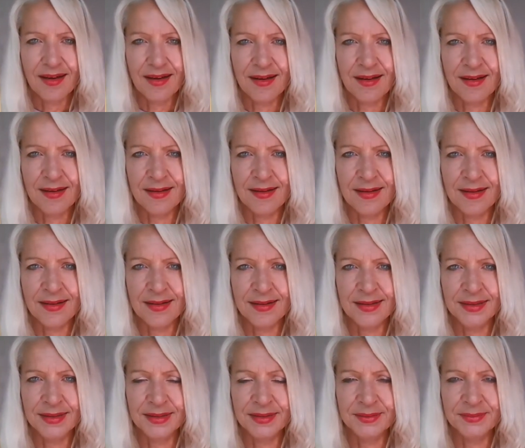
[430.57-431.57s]

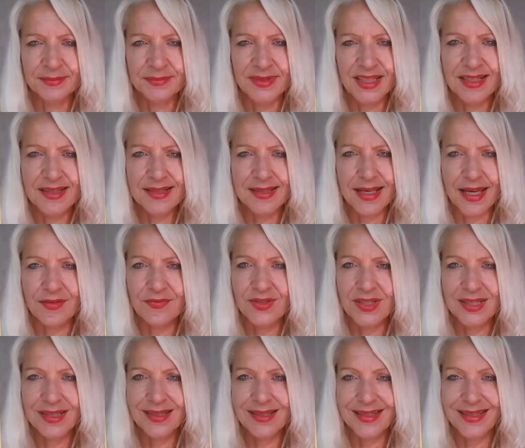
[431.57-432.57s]
Um, there's
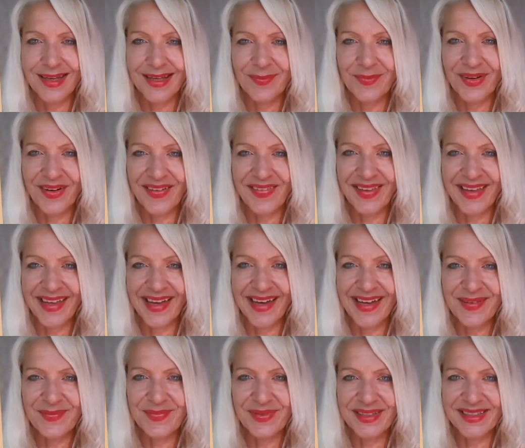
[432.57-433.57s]
safety in standing behind the
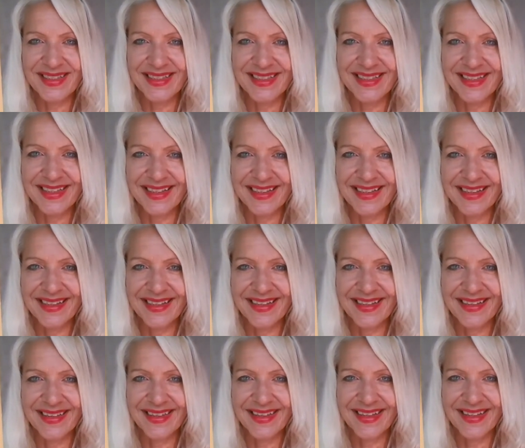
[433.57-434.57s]
gate, but uh,
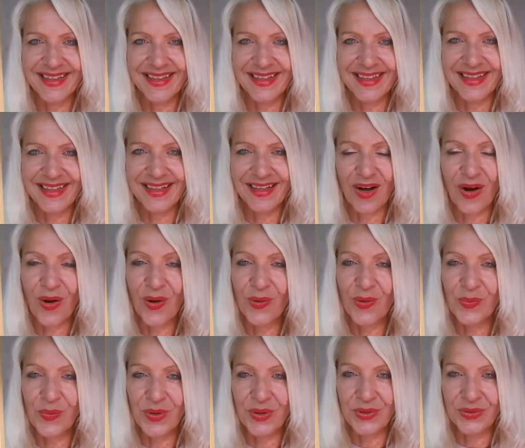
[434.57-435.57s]
the whole
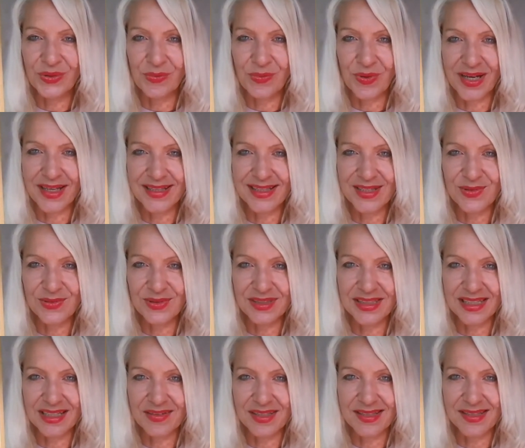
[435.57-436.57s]
world awaits you on
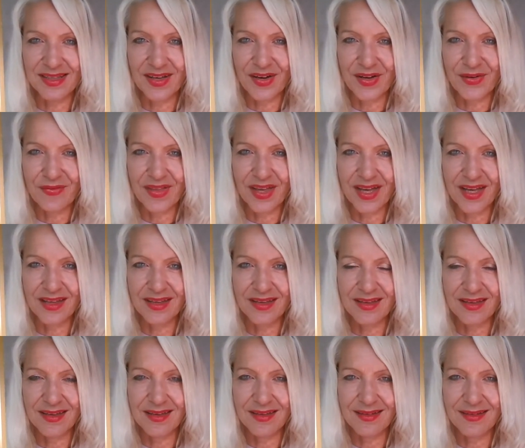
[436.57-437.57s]
the other side of that,
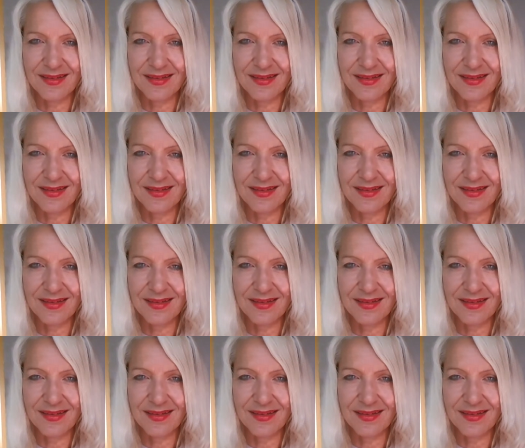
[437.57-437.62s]
yeah.